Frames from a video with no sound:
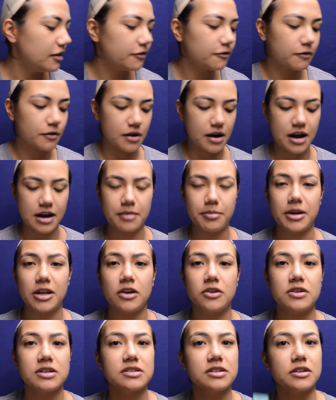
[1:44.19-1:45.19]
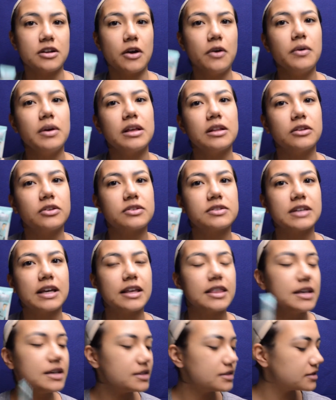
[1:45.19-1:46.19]
For anybody who doesn't know, it looks
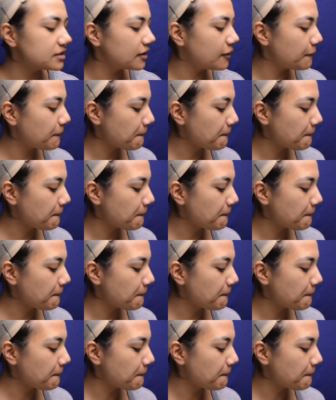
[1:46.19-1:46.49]
like this.